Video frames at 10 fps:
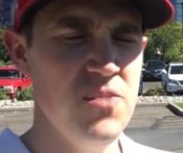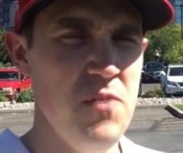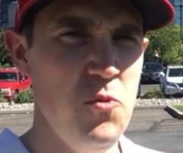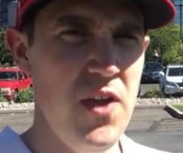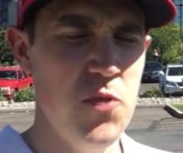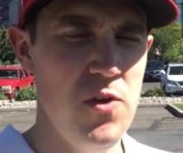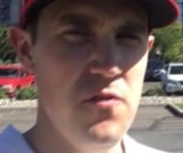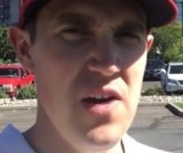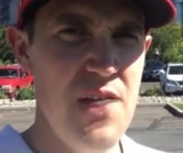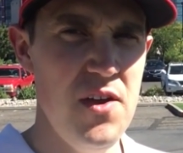Midweek
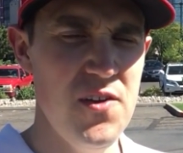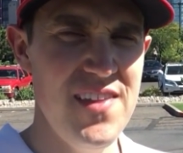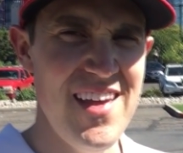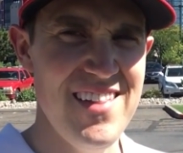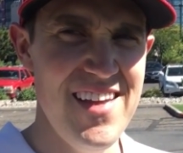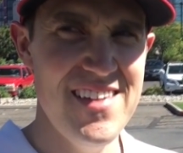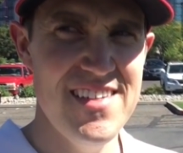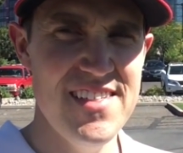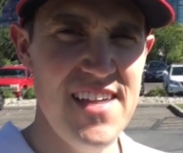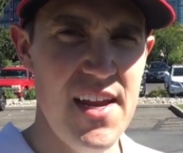3-5 here at the
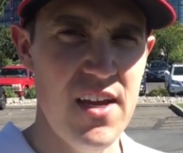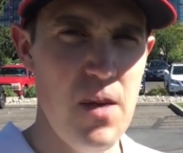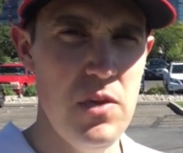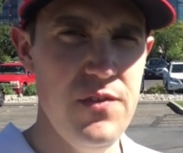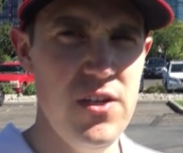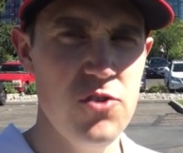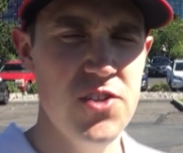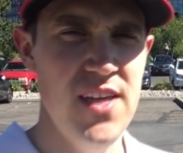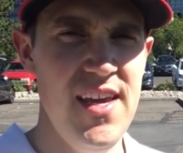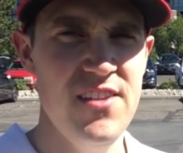Atlantis, and a couple of
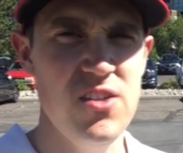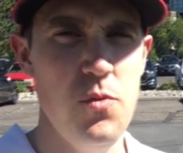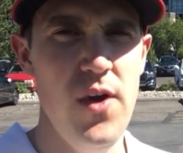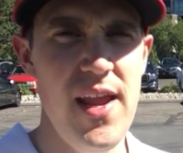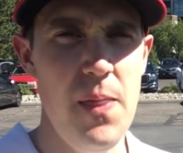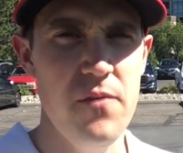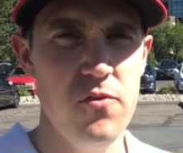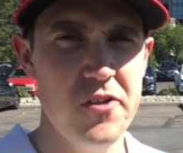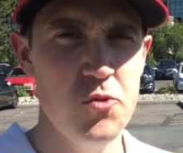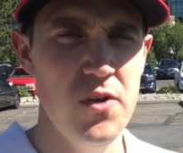interesting hands to point out. The
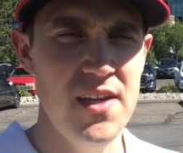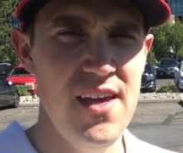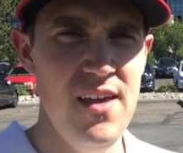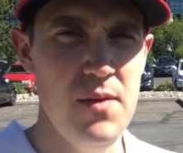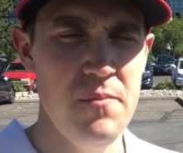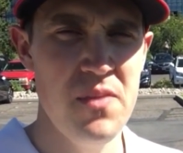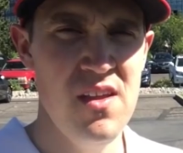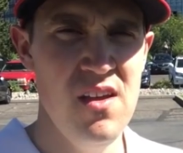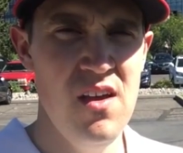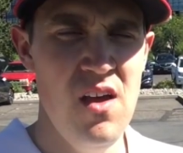first one came
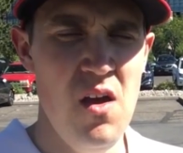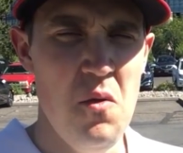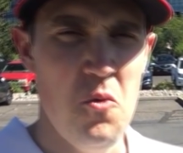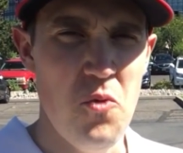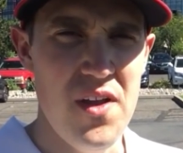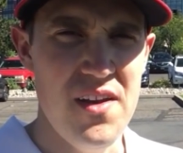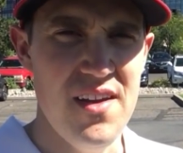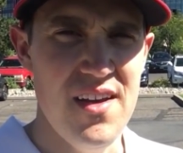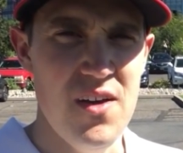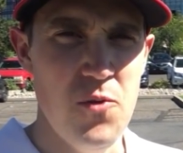when
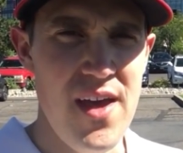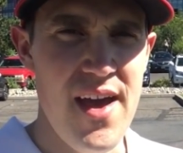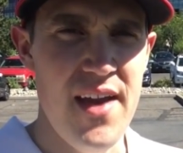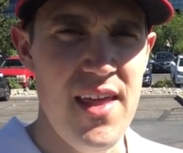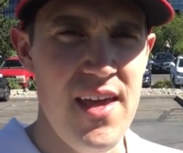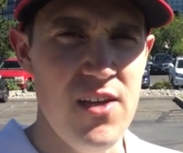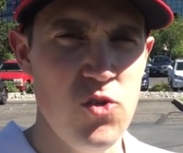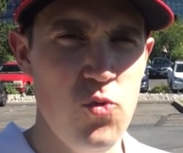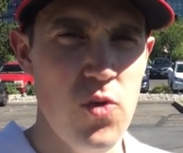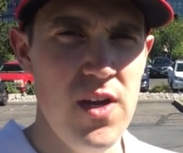we had a
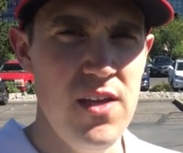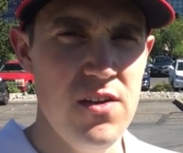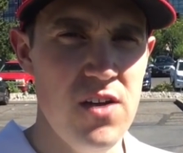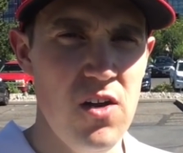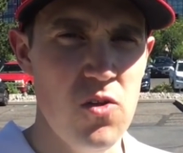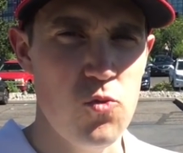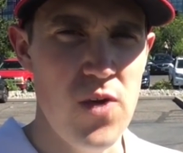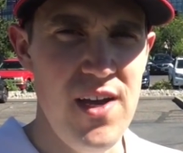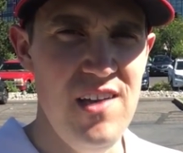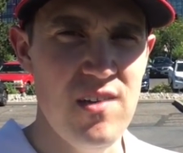$20
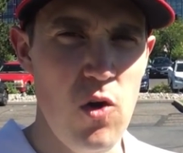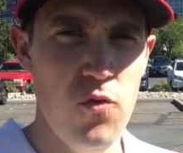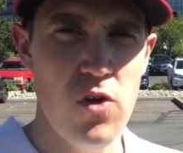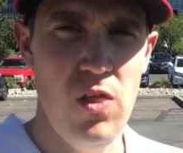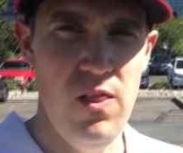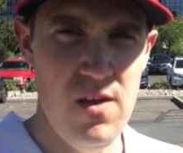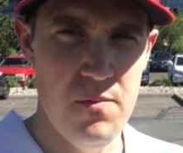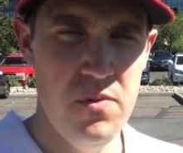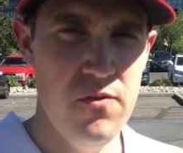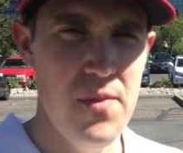raise over a
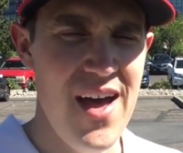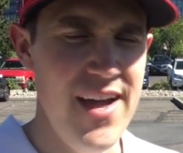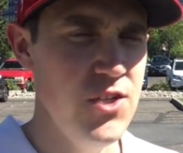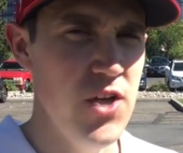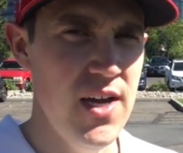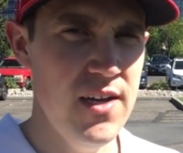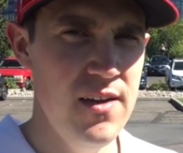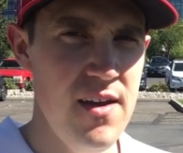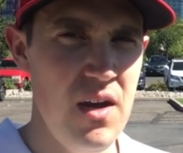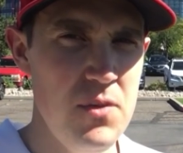limp from the hijack,
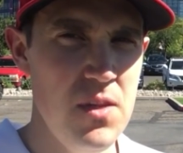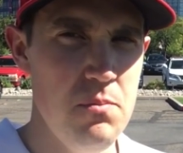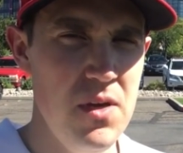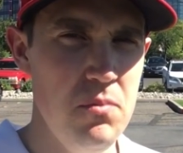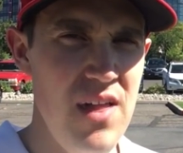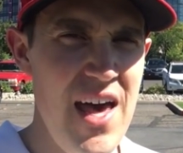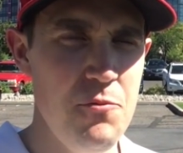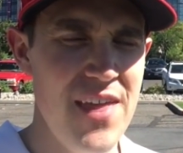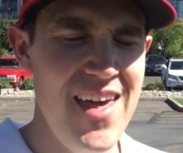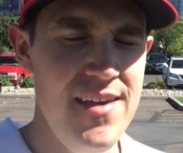and I'm in the big blind
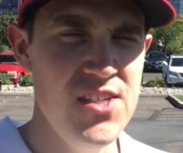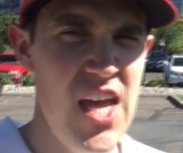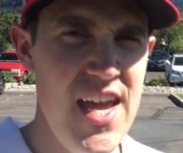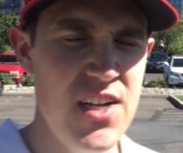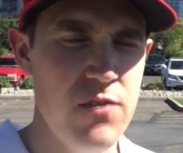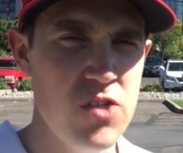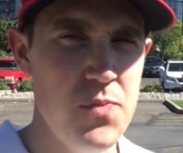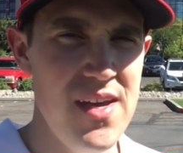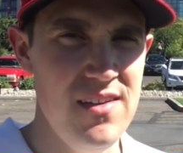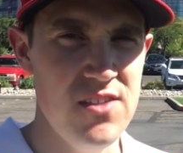with ace-8 of
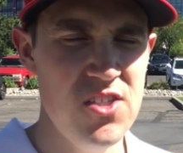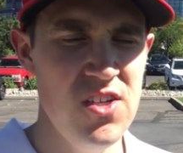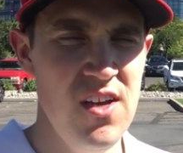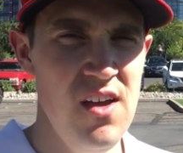spades.